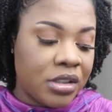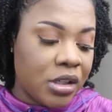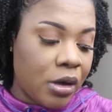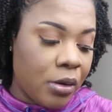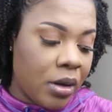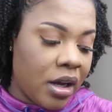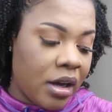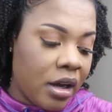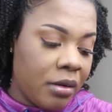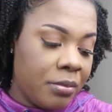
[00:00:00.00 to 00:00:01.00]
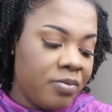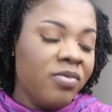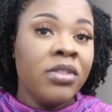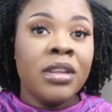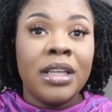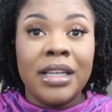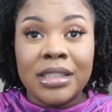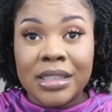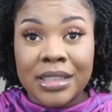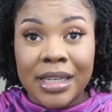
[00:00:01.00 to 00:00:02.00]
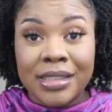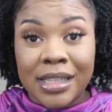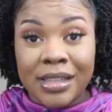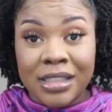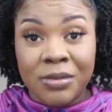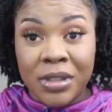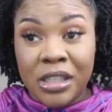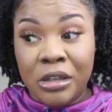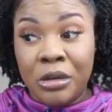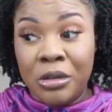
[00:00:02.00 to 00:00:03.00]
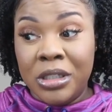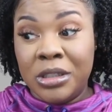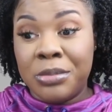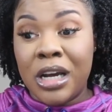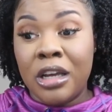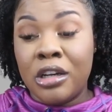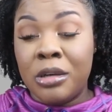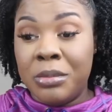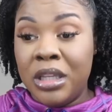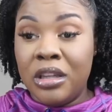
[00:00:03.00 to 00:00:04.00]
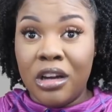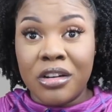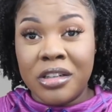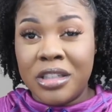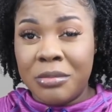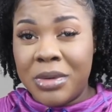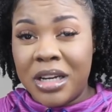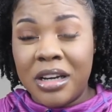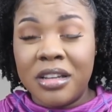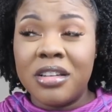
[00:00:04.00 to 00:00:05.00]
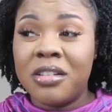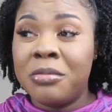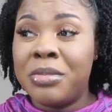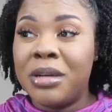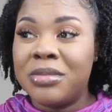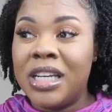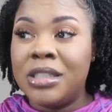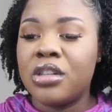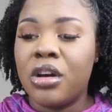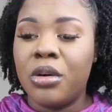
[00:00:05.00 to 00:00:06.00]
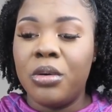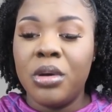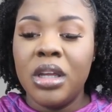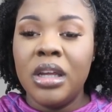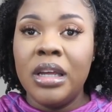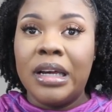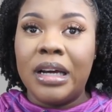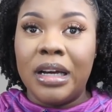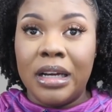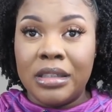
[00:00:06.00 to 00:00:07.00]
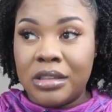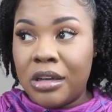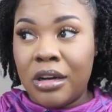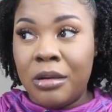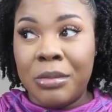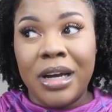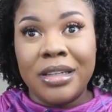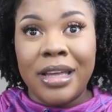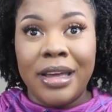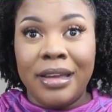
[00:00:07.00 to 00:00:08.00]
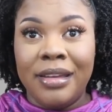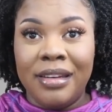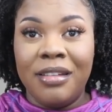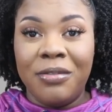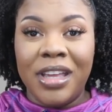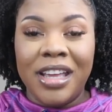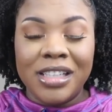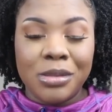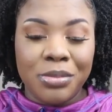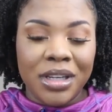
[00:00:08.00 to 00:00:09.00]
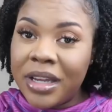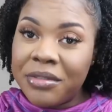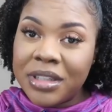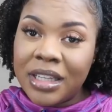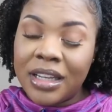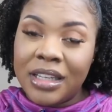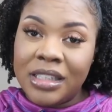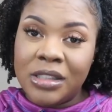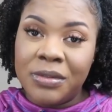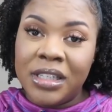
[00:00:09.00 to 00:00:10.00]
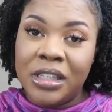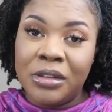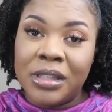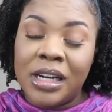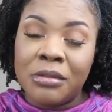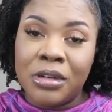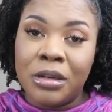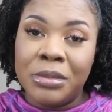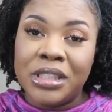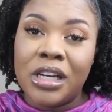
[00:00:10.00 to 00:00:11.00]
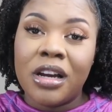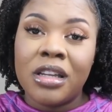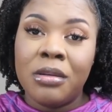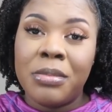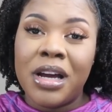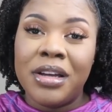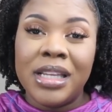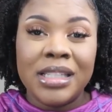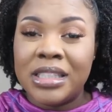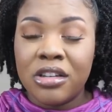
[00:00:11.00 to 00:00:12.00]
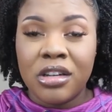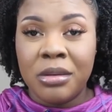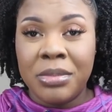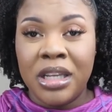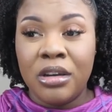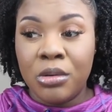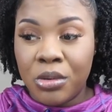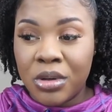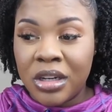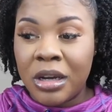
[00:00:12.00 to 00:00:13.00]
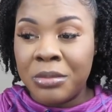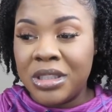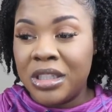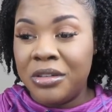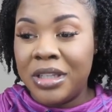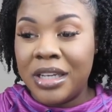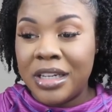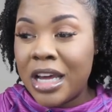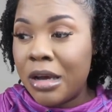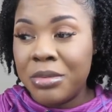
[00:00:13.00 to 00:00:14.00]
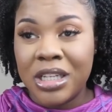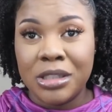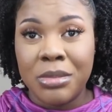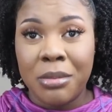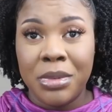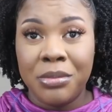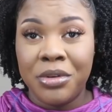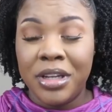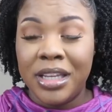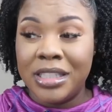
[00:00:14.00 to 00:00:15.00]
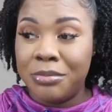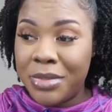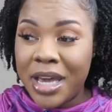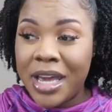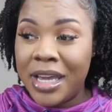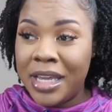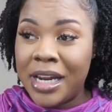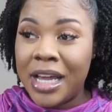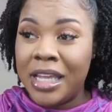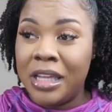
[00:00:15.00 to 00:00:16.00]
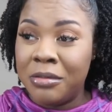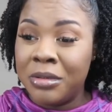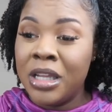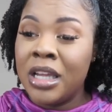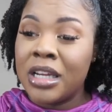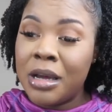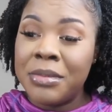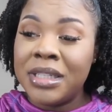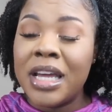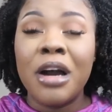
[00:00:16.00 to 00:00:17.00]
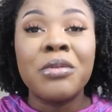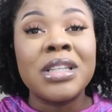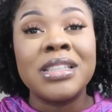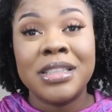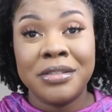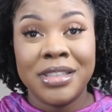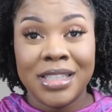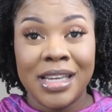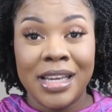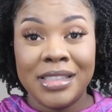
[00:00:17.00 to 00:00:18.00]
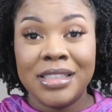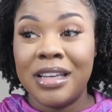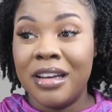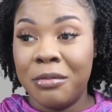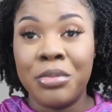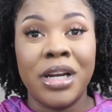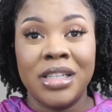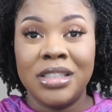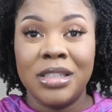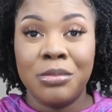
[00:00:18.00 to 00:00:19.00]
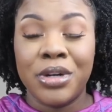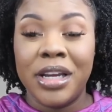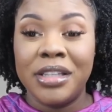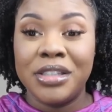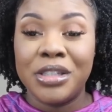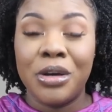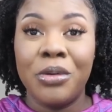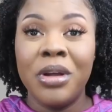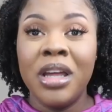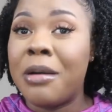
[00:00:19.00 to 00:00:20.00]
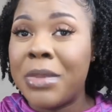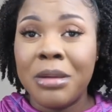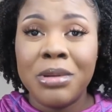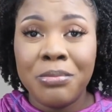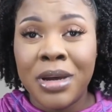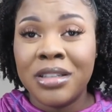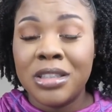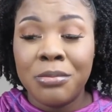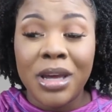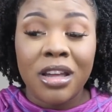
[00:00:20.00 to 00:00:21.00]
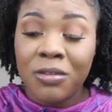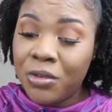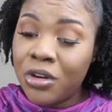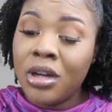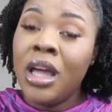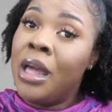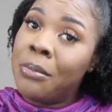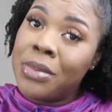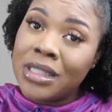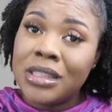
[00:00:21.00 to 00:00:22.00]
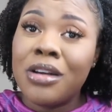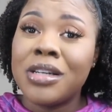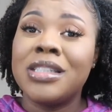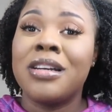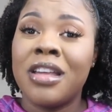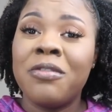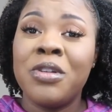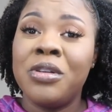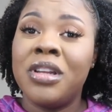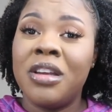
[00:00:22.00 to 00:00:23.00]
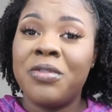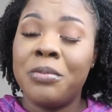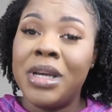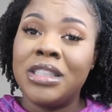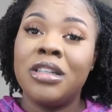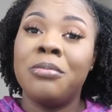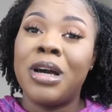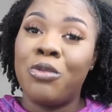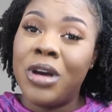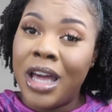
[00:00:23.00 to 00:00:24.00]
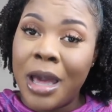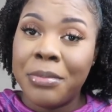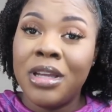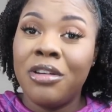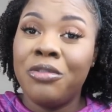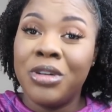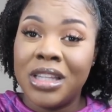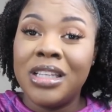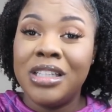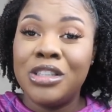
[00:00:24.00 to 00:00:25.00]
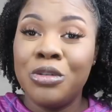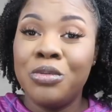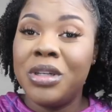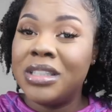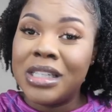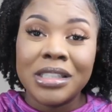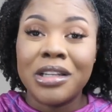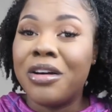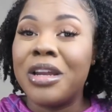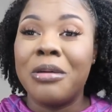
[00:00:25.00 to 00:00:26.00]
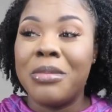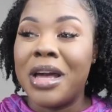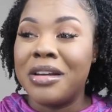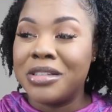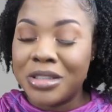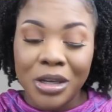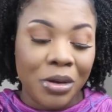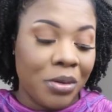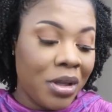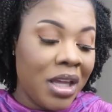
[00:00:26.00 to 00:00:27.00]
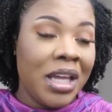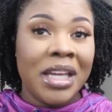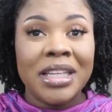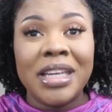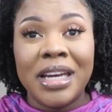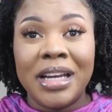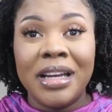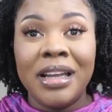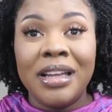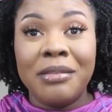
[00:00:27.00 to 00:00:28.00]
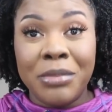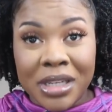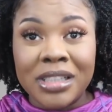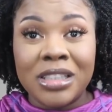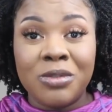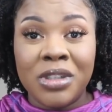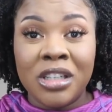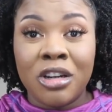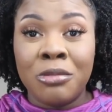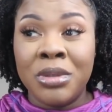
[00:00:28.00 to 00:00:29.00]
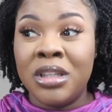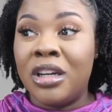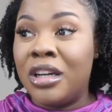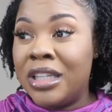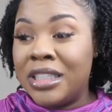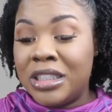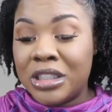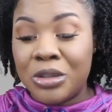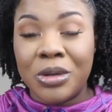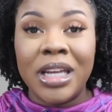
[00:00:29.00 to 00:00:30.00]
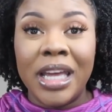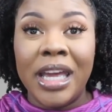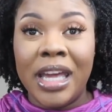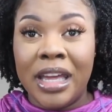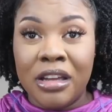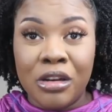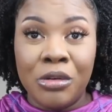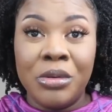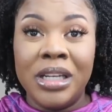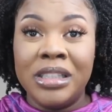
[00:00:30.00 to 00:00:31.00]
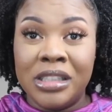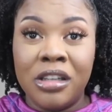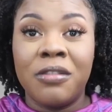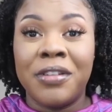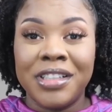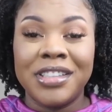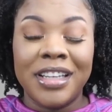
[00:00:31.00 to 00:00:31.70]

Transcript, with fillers: So um it's a chance that this video is probably going to be longer than my other bump date, so uh sorry about that in advance. But everything in this video that I'm going to be talking about isn't going to be in order. I'm going to tell you that now because my memory is bad and I am coming down with a serious case of pregnancy brain, so I might be bouncing back and forth, but as long as I'm giving you the information about what happened within two weeks, that's all that matters. So yeah, because this video is gonna be long, let's just go ahead and go into the first